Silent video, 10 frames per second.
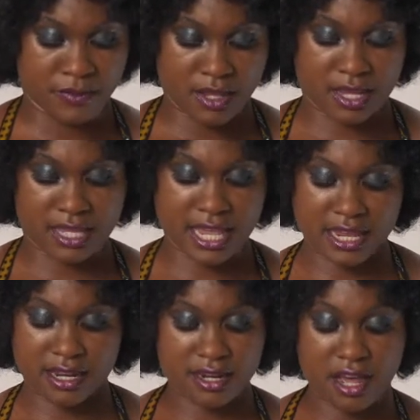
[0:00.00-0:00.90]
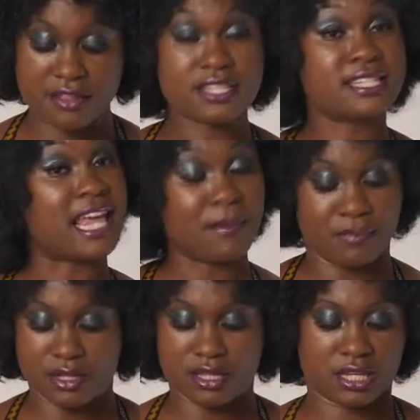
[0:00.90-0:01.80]
Again, another
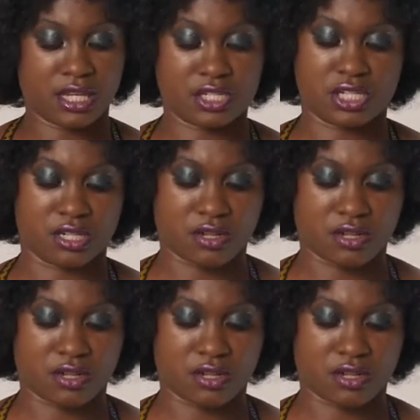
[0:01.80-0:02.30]
staple in the kitchen.